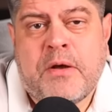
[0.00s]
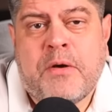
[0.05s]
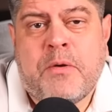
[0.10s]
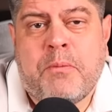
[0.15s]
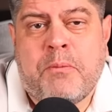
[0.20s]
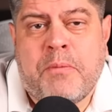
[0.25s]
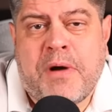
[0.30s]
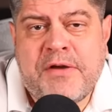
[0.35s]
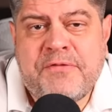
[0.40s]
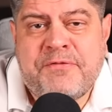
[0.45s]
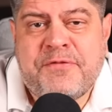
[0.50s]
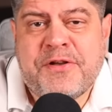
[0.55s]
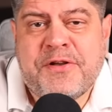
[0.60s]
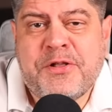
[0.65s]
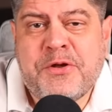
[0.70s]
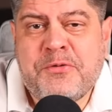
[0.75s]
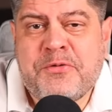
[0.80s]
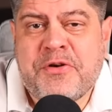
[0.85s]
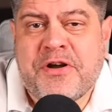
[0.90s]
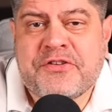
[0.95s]
My
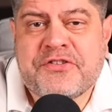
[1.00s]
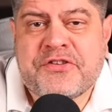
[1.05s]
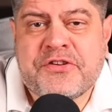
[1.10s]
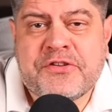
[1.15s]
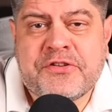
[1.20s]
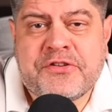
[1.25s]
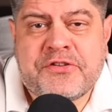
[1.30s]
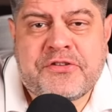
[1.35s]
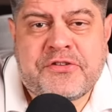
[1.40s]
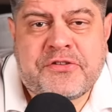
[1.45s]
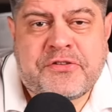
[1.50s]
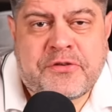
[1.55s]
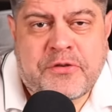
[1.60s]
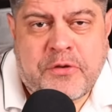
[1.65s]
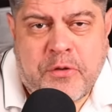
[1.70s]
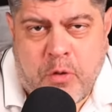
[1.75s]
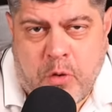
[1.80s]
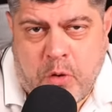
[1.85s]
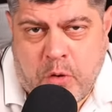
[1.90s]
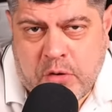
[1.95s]
fellow Russians,
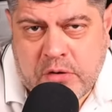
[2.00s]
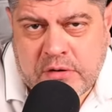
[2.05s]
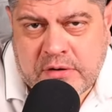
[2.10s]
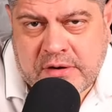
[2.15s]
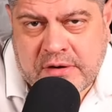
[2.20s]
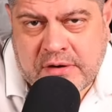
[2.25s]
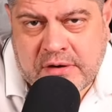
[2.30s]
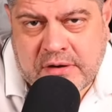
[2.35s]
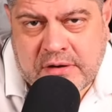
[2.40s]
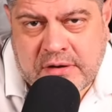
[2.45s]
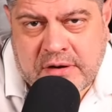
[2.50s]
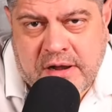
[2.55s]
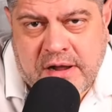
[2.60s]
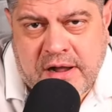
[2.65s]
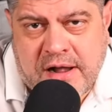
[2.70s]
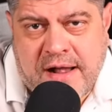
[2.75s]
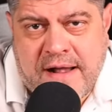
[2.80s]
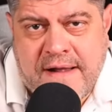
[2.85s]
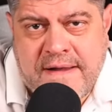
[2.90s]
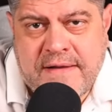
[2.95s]

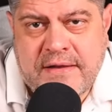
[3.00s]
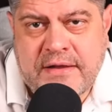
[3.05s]
Orra